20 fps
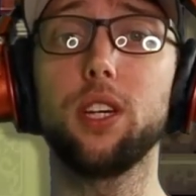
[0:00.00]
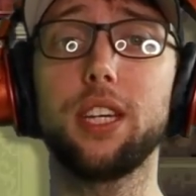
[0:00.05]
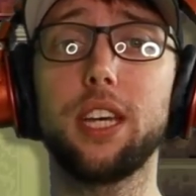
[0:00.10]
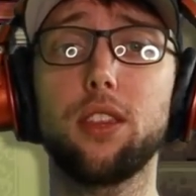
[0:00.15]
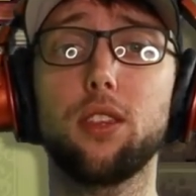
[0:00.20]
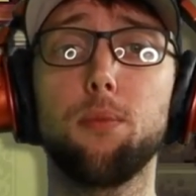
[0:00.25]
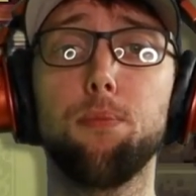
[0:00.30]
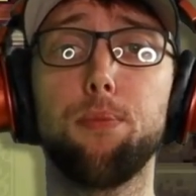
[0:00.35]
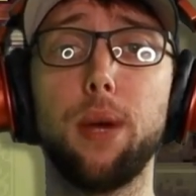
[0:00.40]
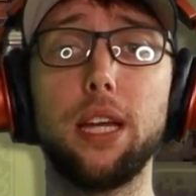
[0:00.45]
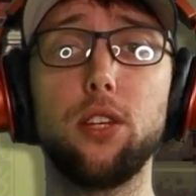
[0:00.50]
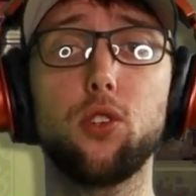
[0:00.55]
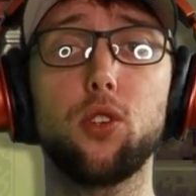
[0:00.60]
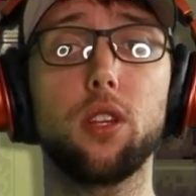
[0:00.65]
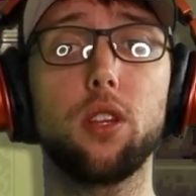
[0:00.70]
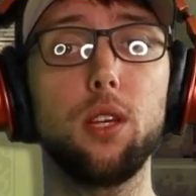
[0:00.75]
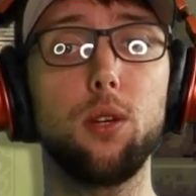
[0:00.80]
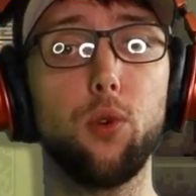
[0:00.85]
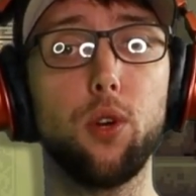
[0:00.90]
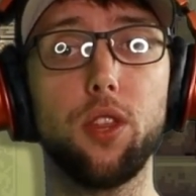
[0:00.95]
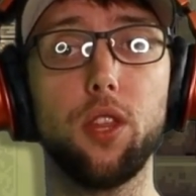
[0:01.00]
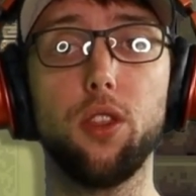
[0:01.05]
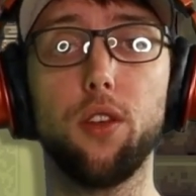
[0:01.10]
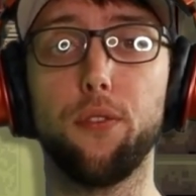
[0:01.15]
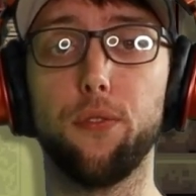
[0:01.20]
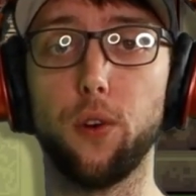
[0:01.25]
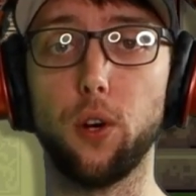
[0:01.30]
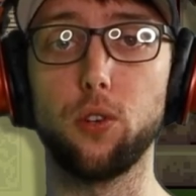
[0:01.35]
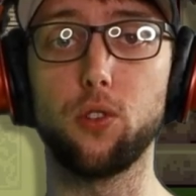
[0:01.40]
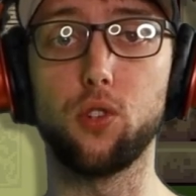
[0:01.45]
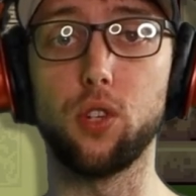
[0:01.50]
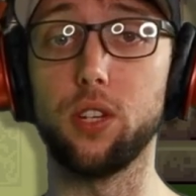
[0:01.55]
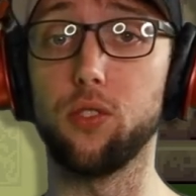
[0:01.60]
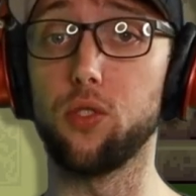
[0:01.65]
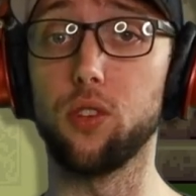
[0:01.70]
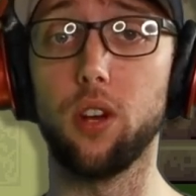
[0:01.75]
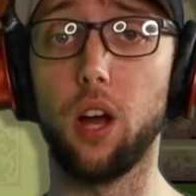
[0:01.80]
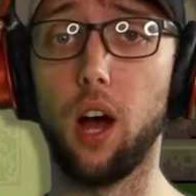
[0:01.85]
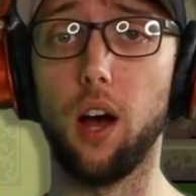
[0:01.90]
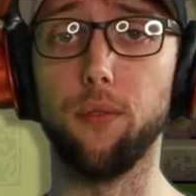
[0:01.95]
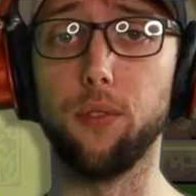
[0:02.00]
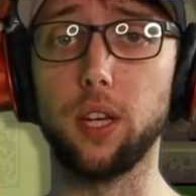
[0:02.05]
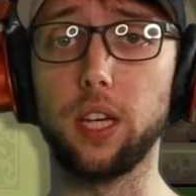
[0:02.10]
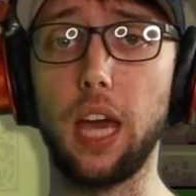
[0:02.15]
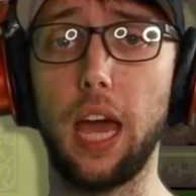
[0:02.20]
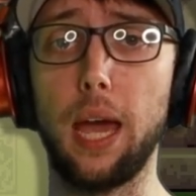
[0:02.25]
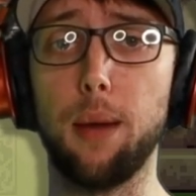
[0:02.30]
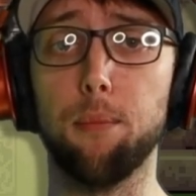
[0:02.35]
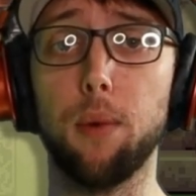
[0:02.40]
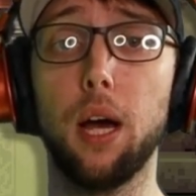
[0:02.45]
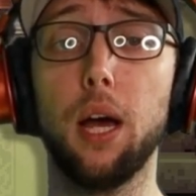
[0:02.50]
can get them basically within the first season of the game,